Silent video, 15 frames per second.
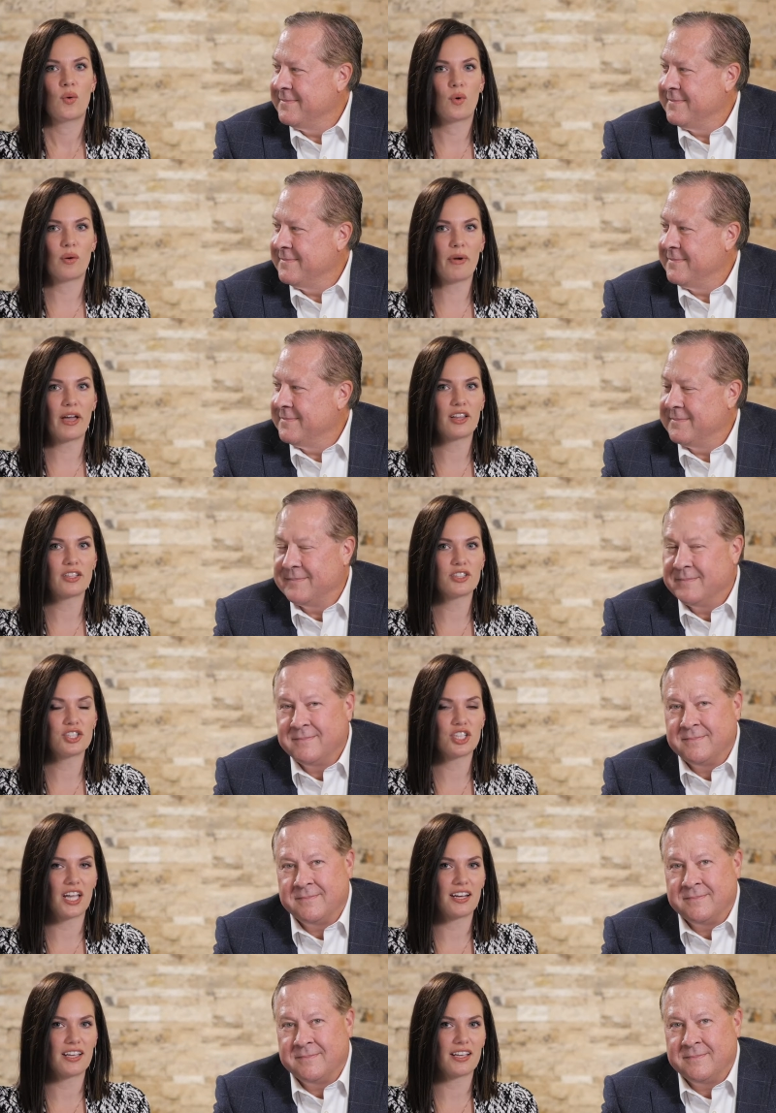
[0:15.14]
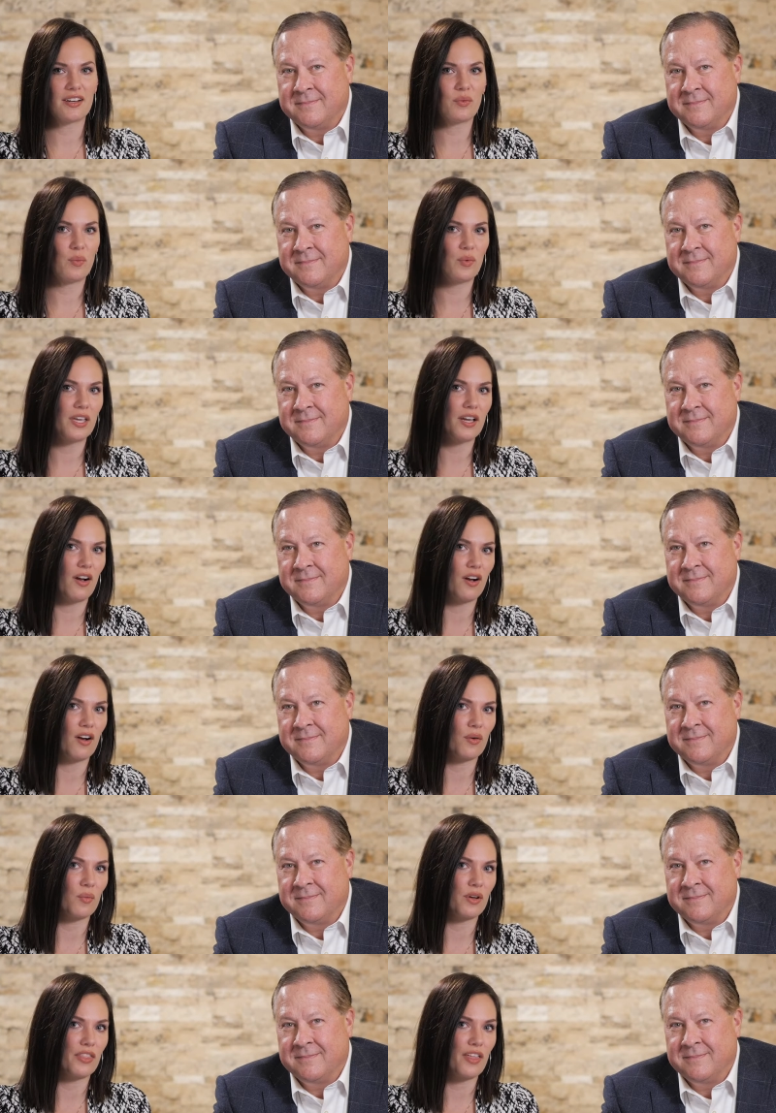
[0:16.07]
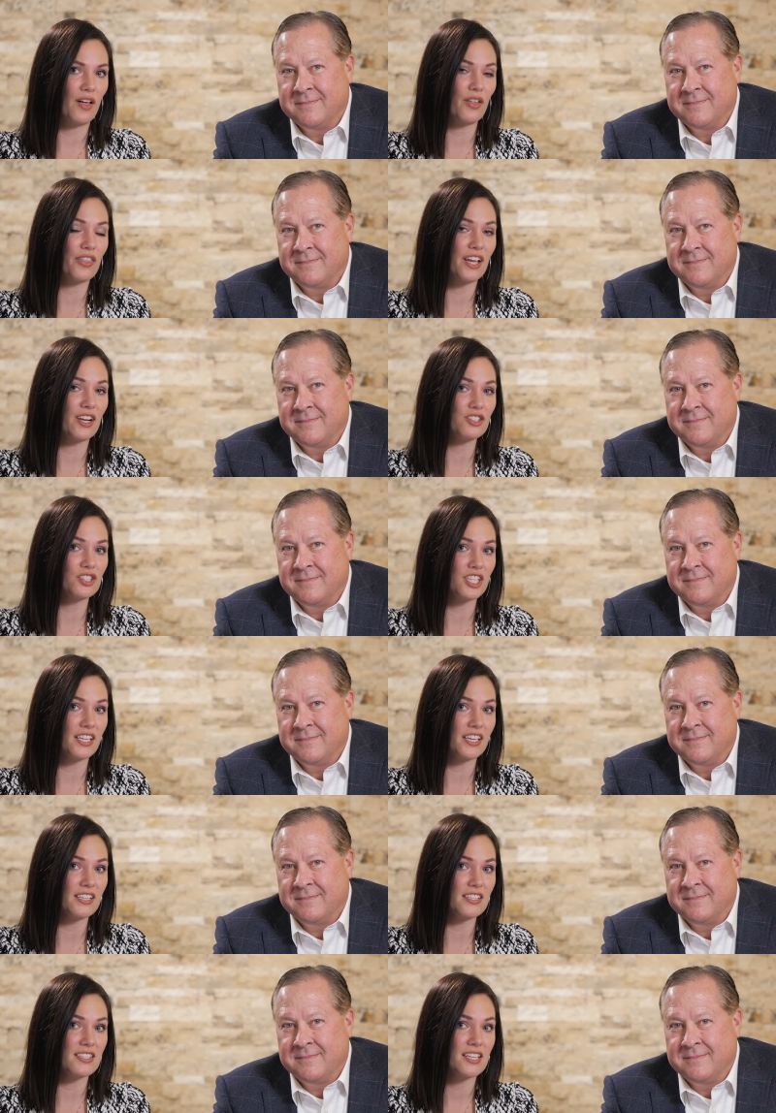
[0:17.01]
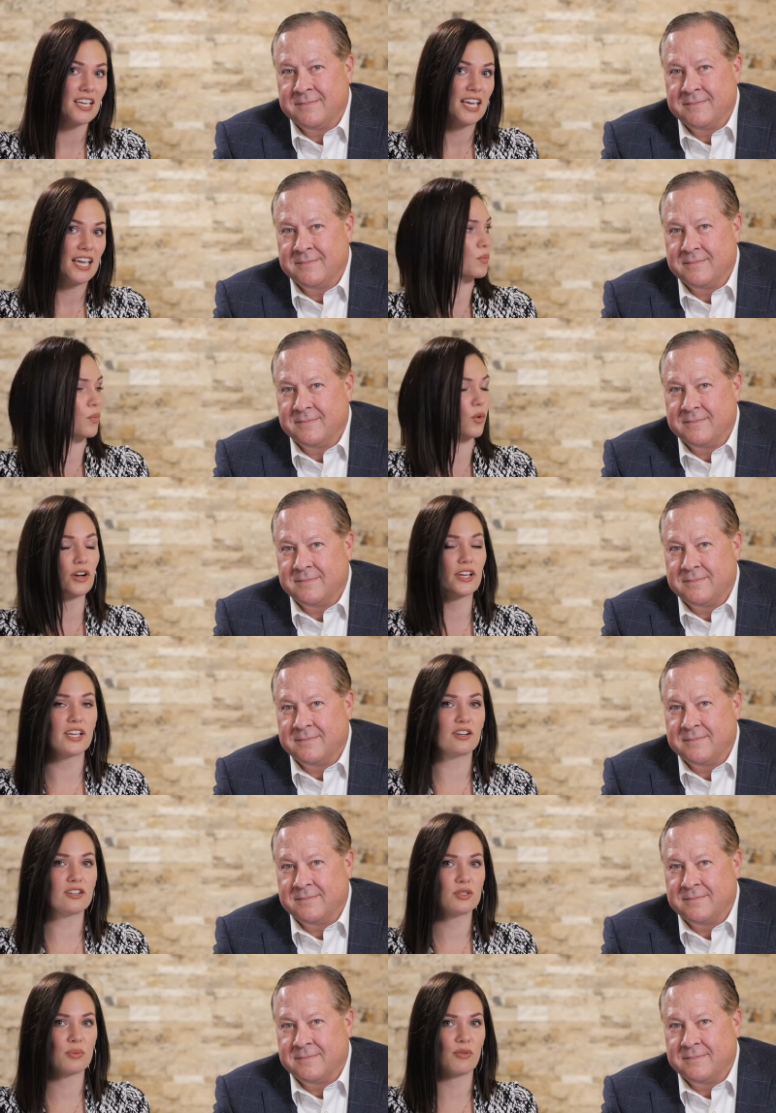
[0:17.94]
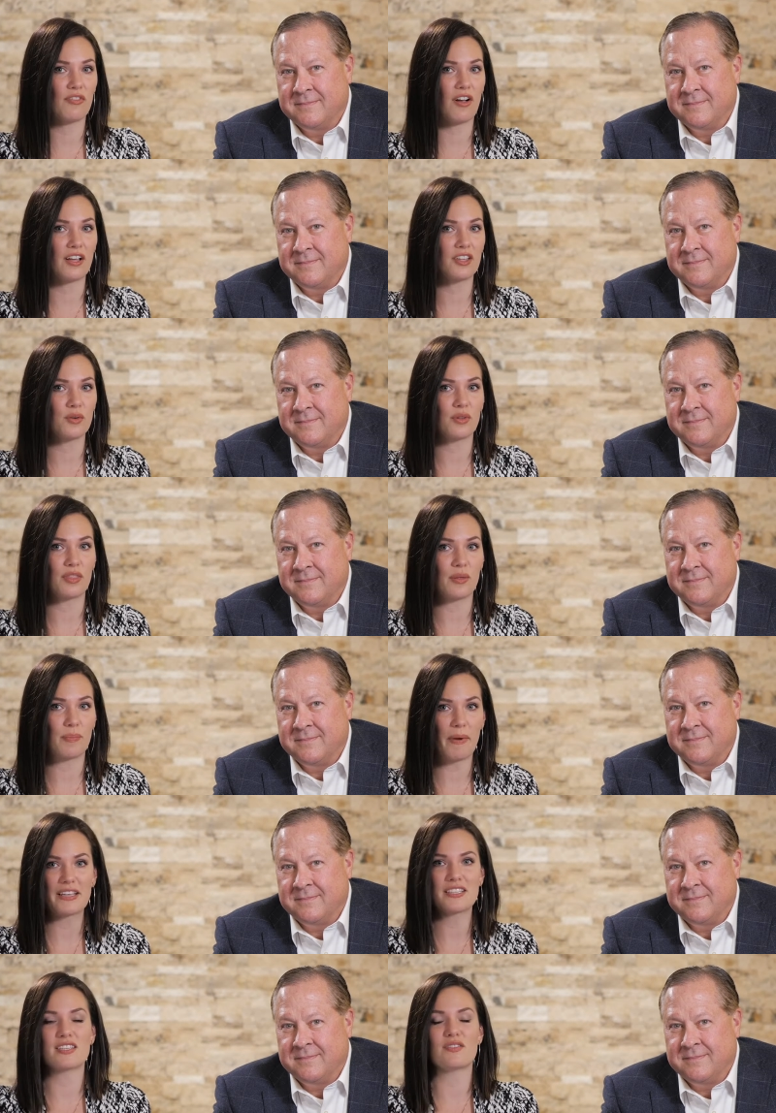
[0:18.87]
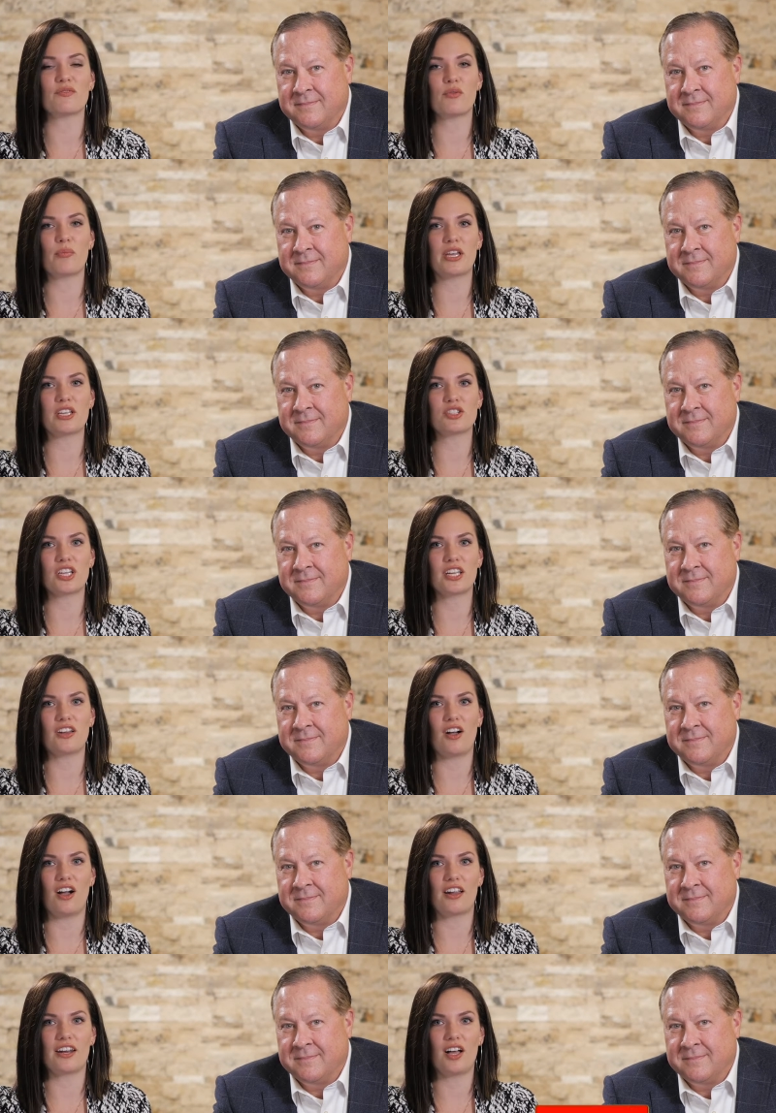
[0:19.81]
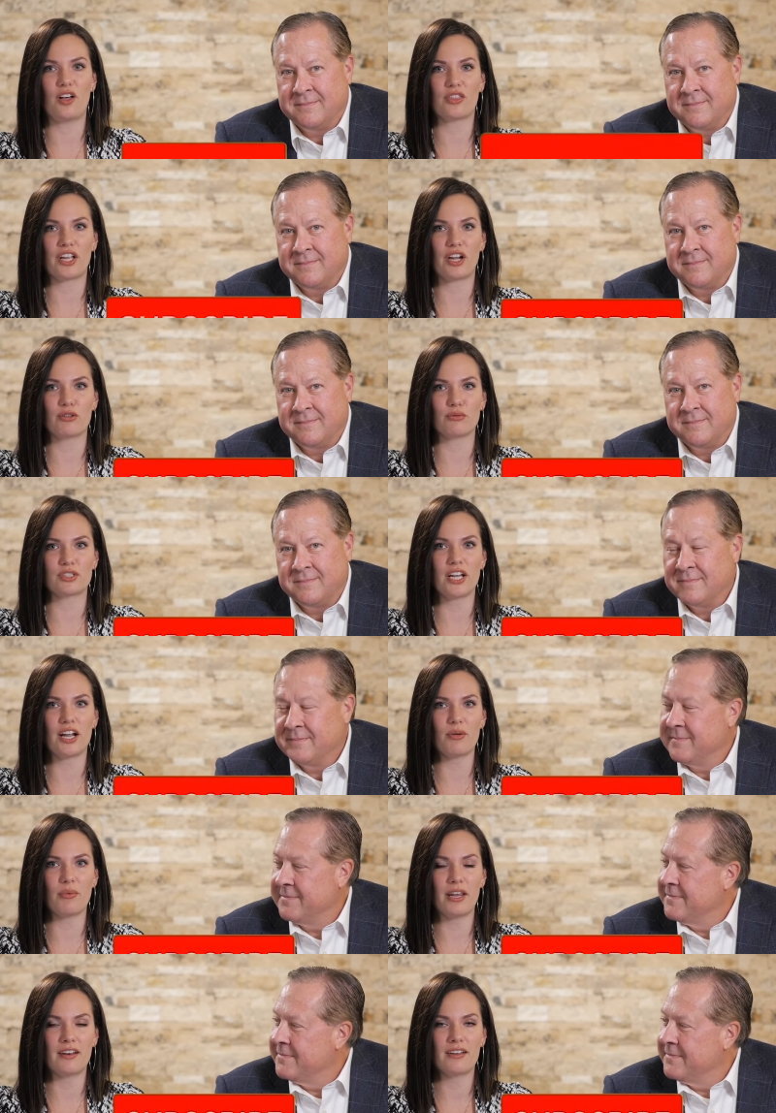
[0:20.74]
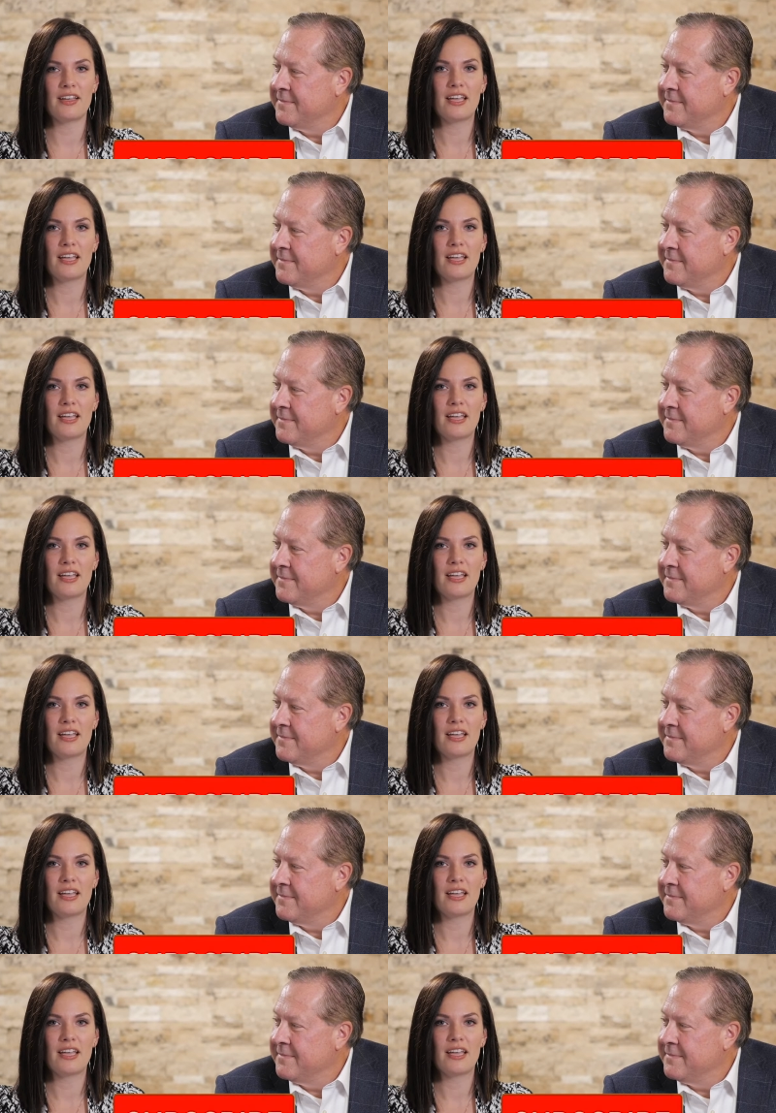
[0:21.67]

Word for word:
Speaker 1: We're Michael and Shannon. We are with Healthcare Genius. We're here to provide you with the best information on healthcare and retirement.